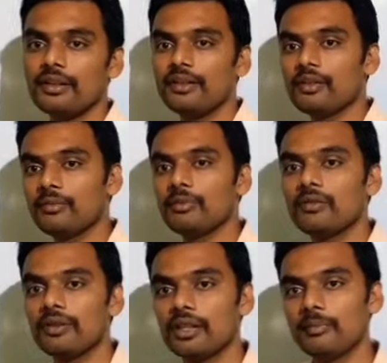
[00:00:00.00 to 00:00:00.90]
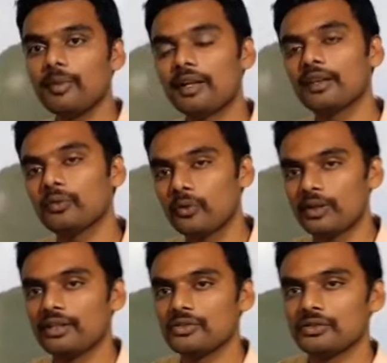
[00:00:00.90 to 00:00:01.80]
In simple, we keep that as
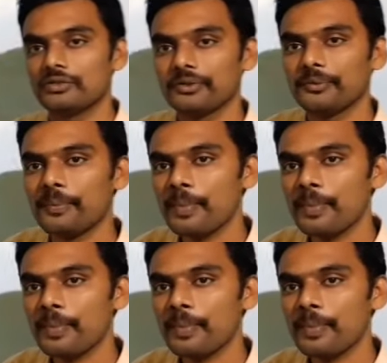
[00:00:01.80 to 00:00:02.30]
voltage also.